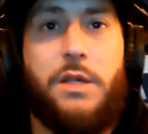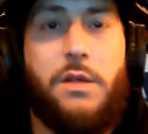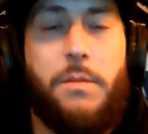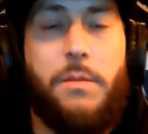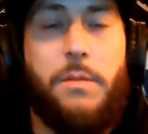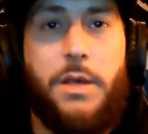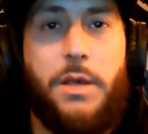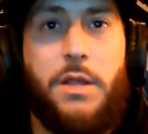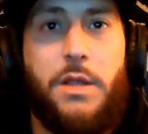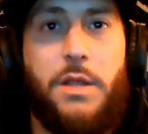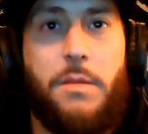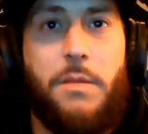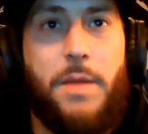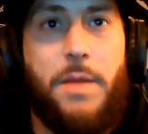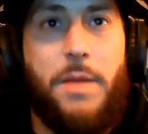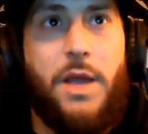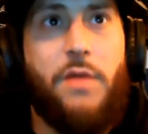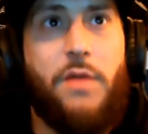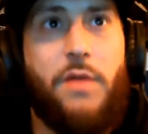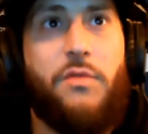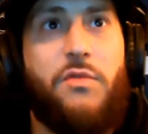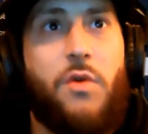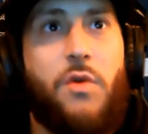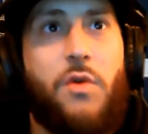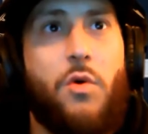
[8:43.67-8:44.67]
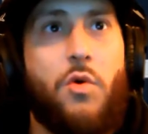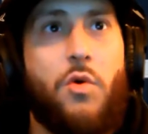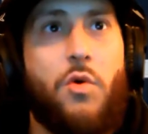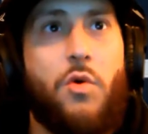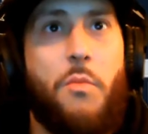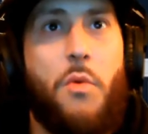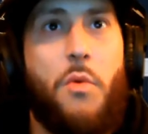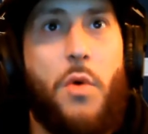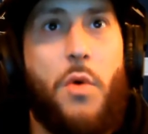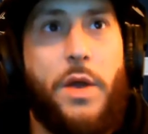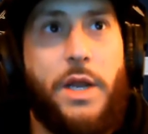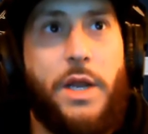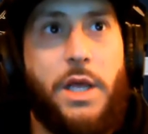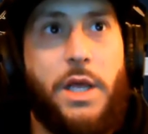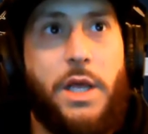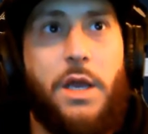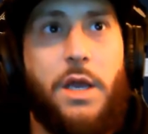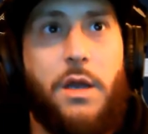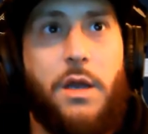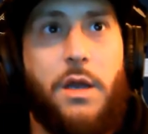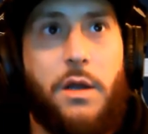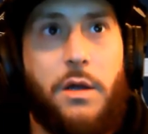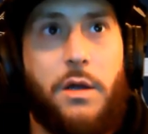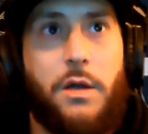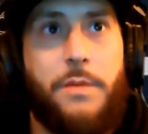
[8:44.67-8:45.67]
to be the main focal point
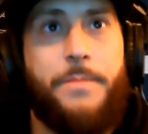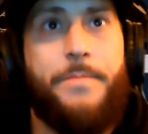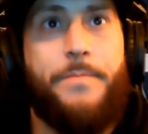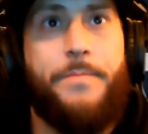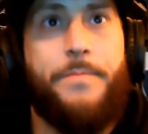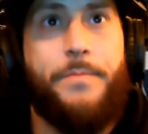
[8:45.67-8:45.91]
here.